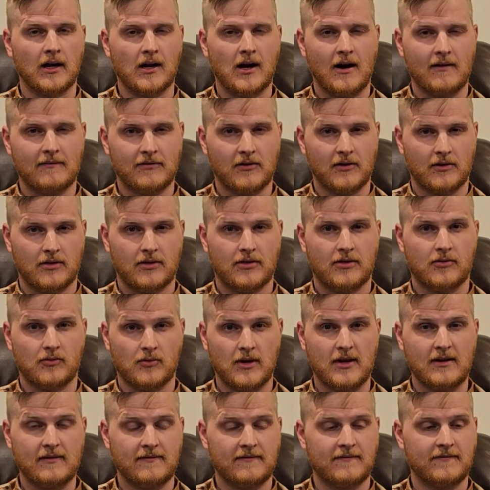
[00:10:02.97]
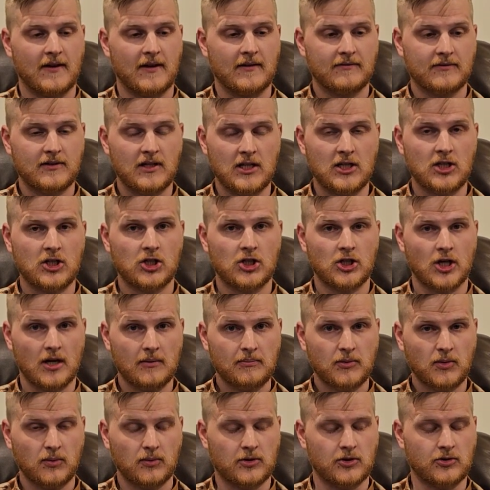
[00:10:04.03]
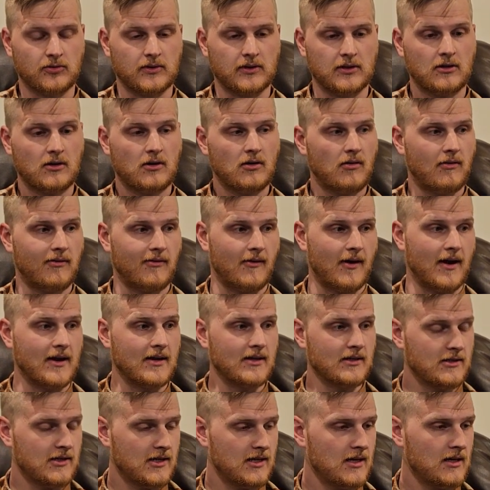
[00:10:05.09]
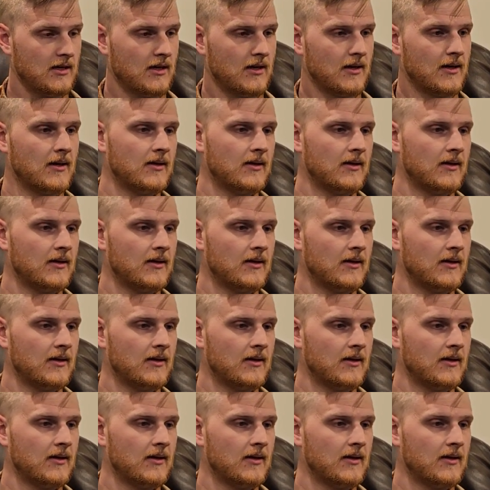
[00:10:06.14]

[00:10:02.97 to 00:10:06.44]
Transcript: I got for $350 shipped, which was crazy.